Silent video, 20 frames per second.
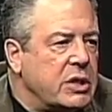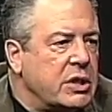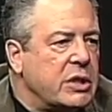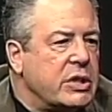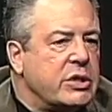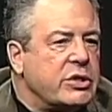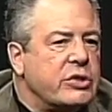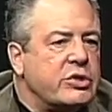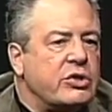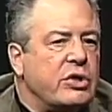
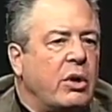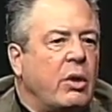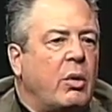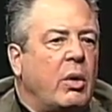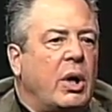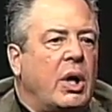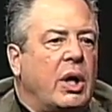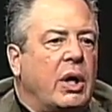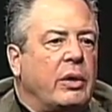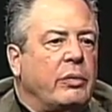Wow. So
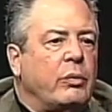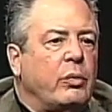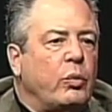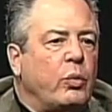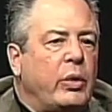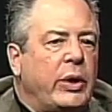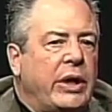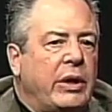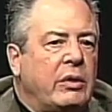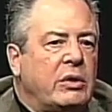uh,
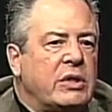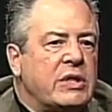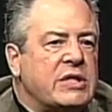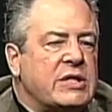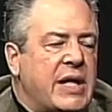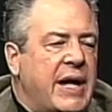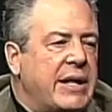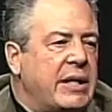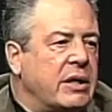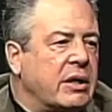we
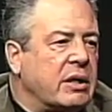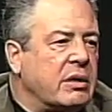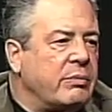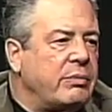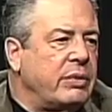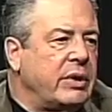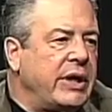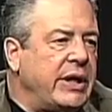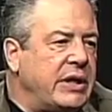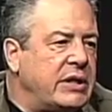designed a
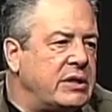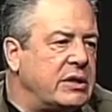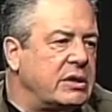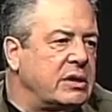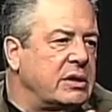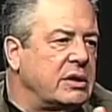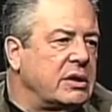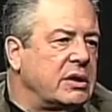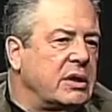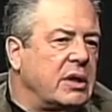complete
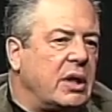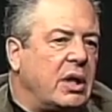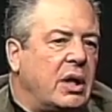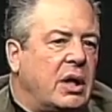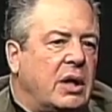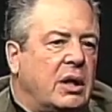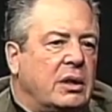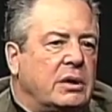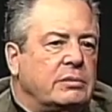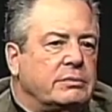
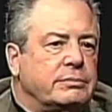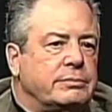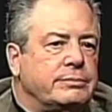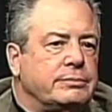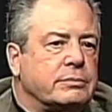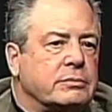um,